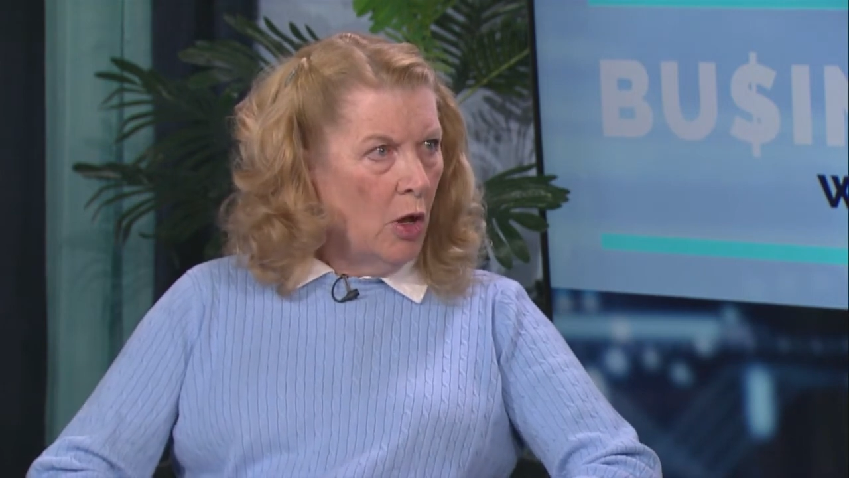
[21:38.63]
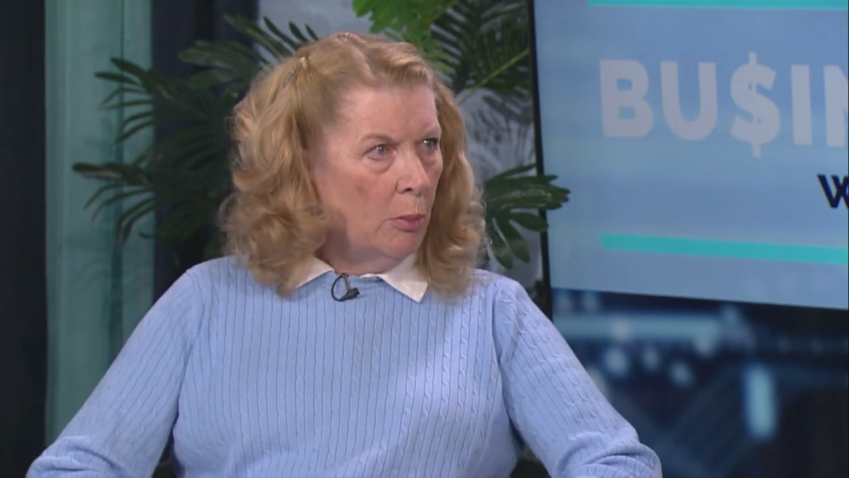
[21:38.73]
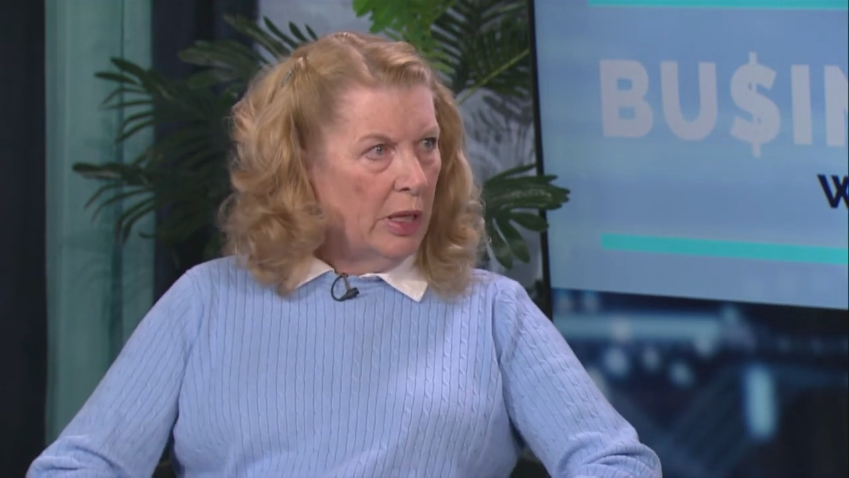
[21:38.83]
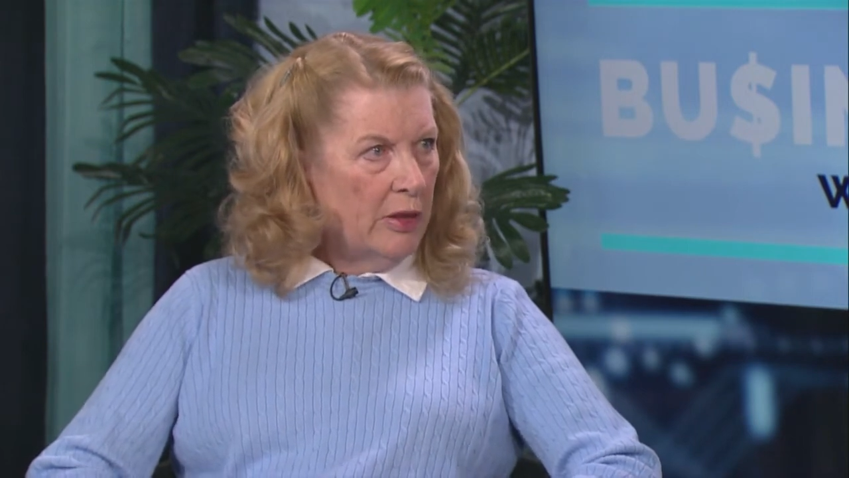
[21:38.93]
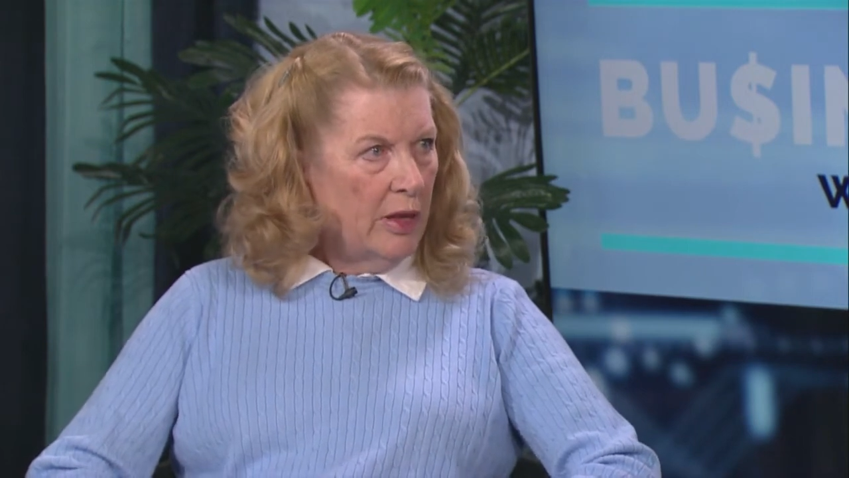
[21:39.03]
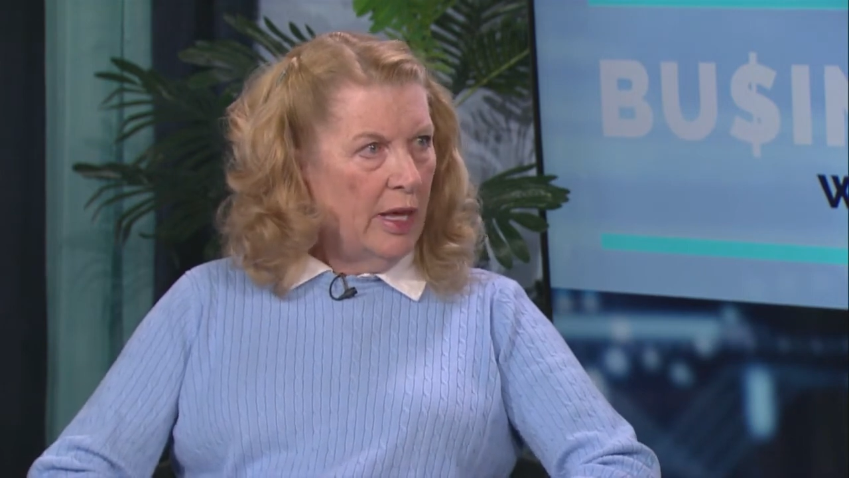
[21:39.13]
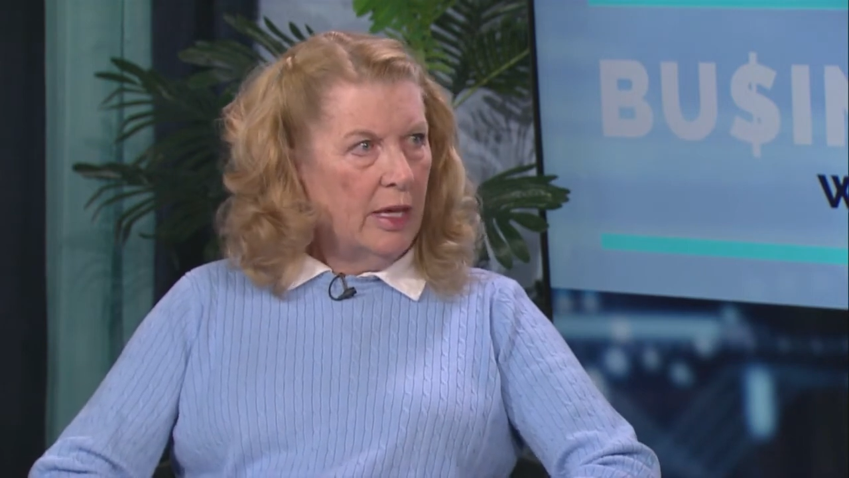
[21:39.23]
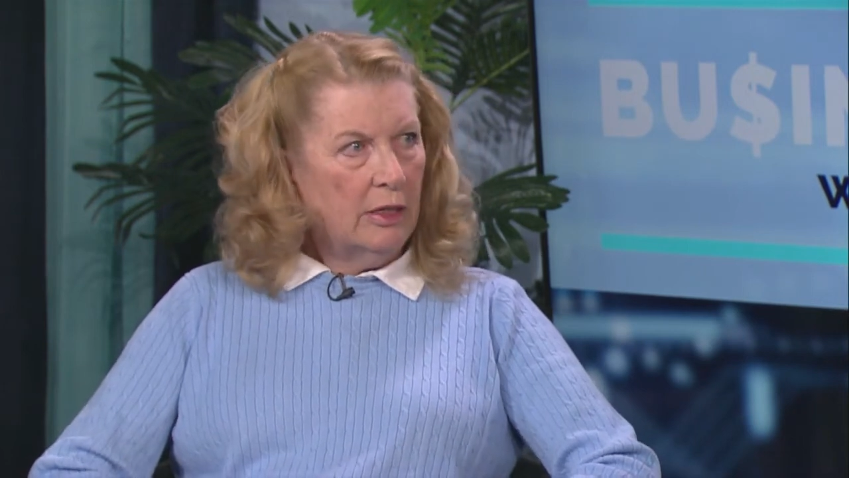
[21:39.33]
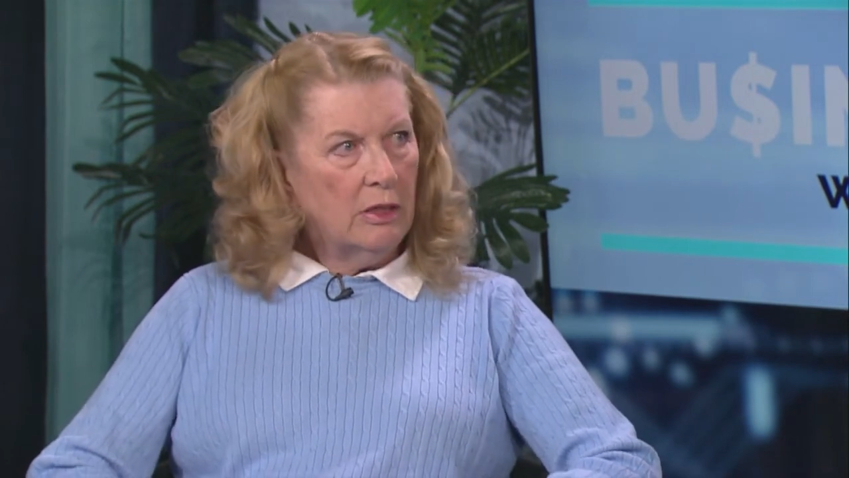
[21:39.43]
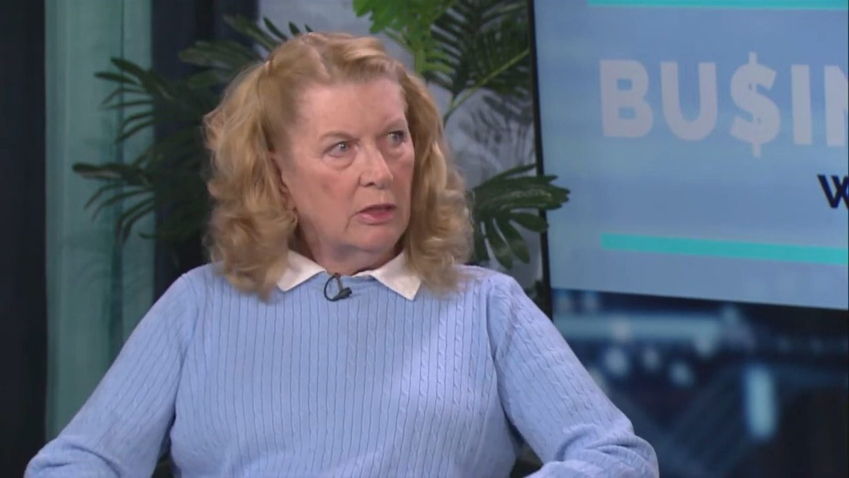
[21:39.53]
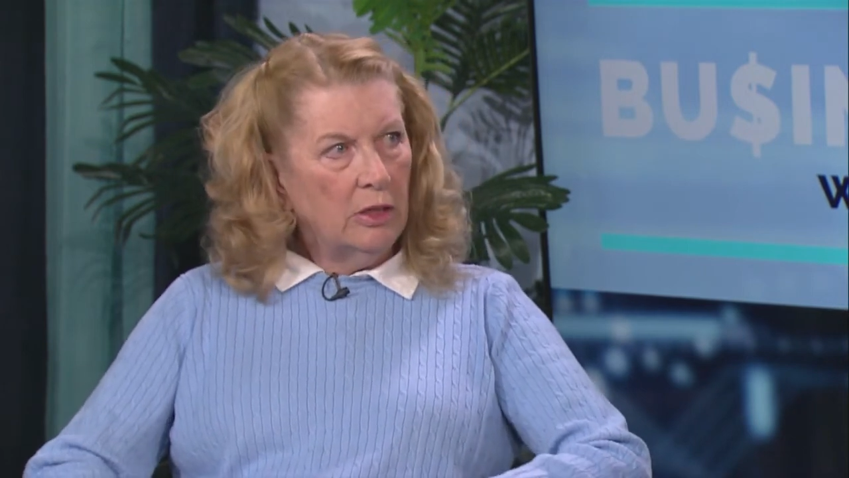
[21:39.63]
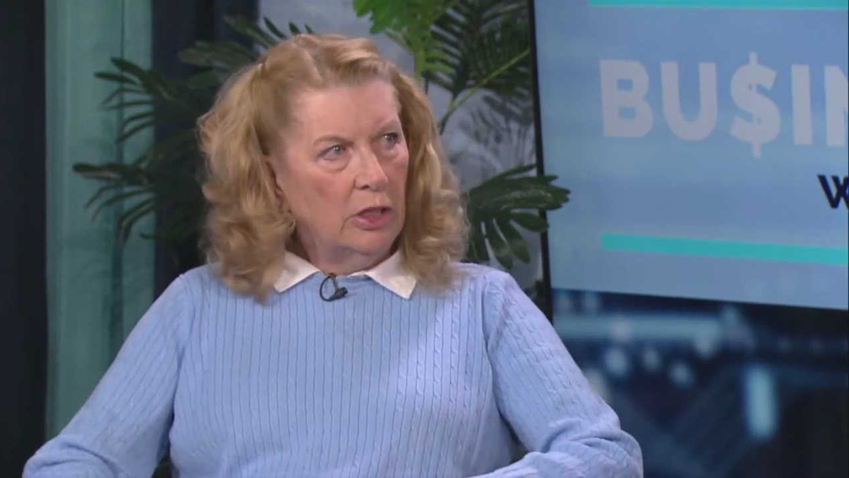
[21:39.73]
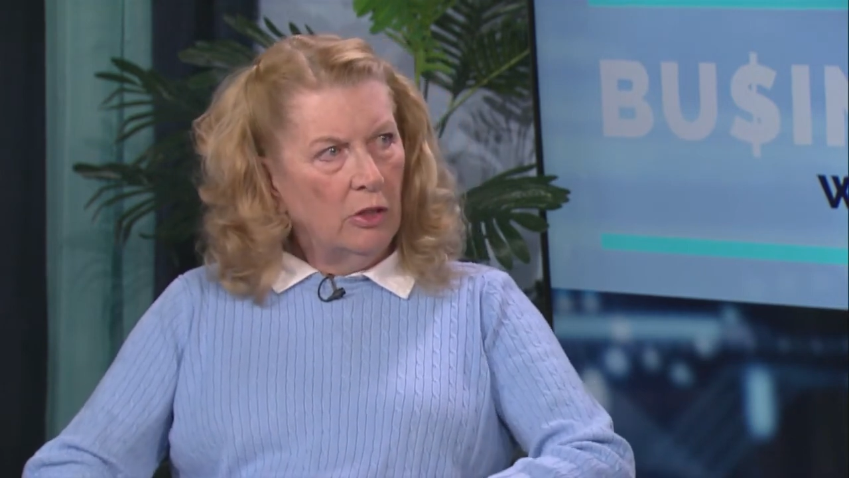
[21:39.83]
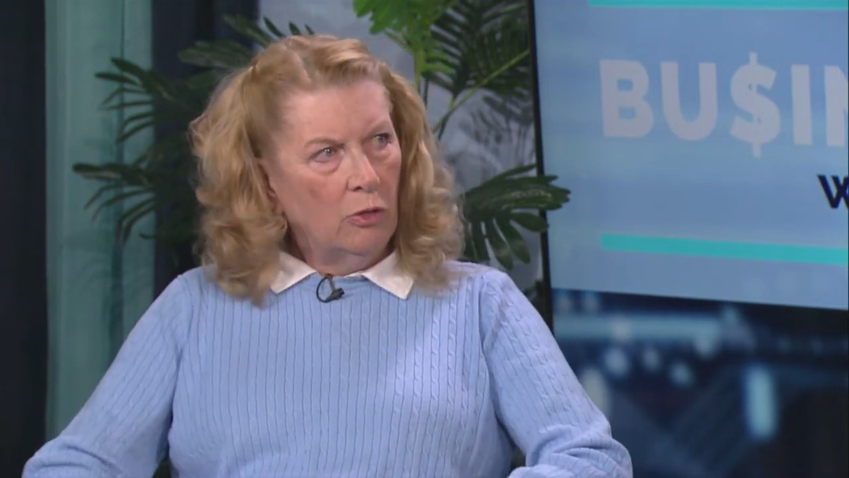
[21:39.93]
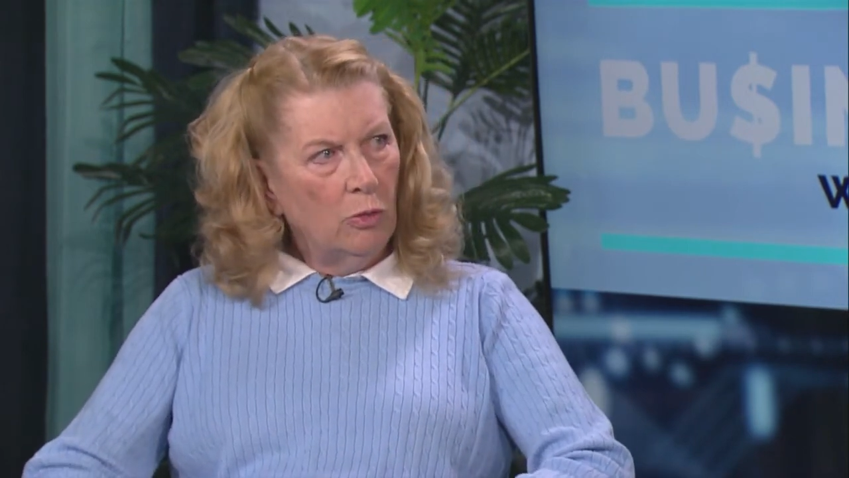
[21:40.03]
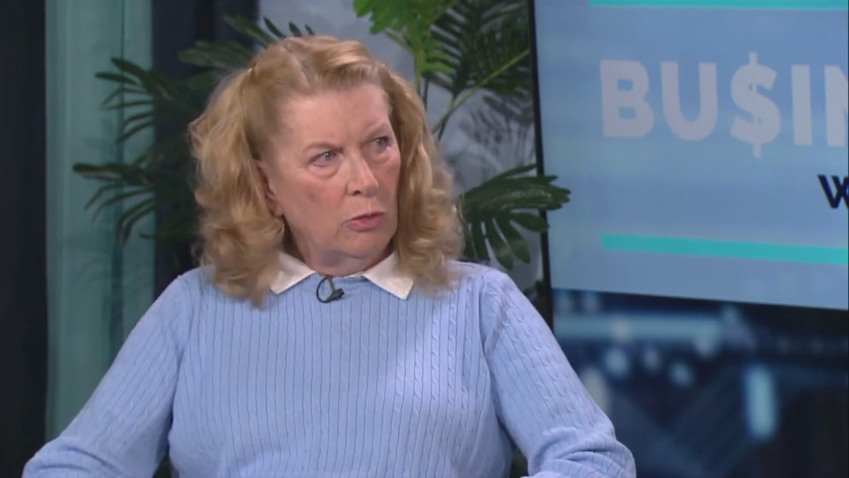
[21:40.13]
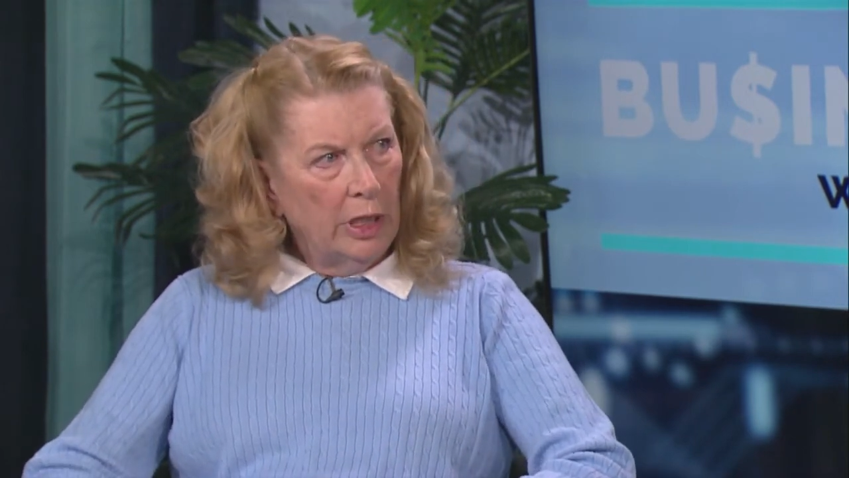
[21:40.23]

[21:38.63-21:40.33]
But then, you know,